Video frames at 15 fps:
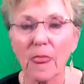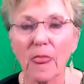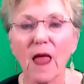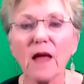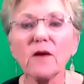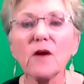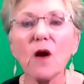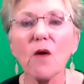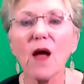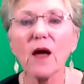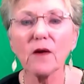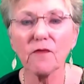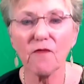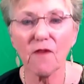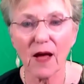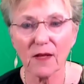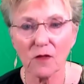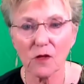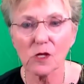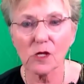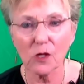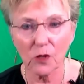and know how to find
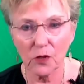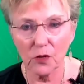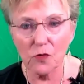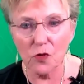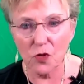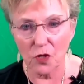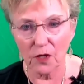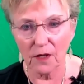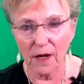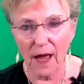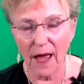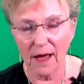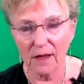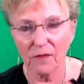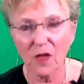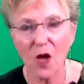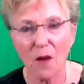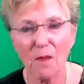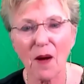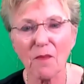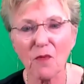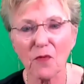the solution and
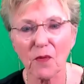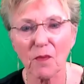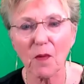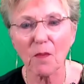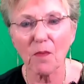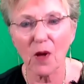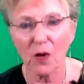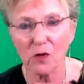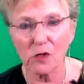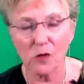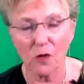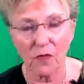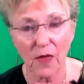come up with a proposal.